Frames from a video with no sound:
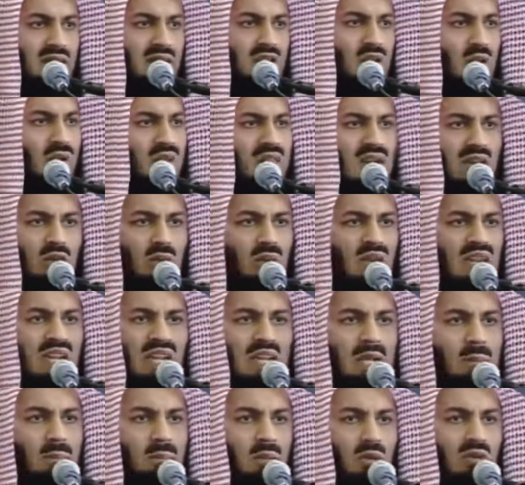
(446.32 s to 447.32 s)
so that we
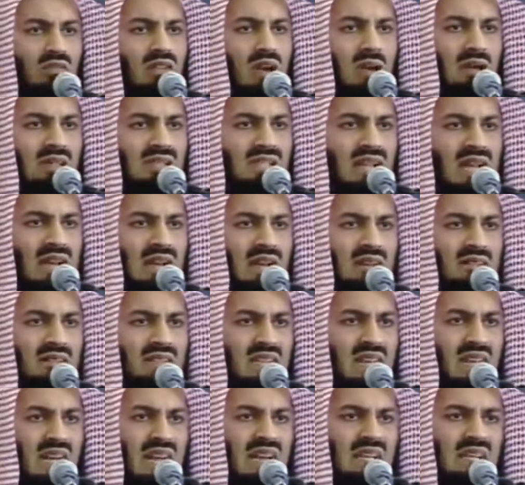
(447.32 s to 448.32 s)
can improve ourselves
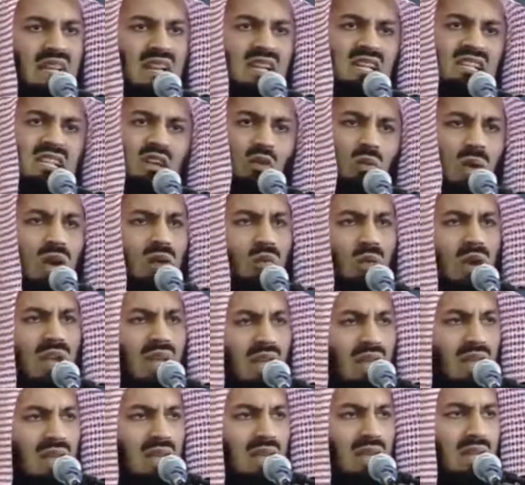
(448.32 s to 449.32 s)
at least in one way.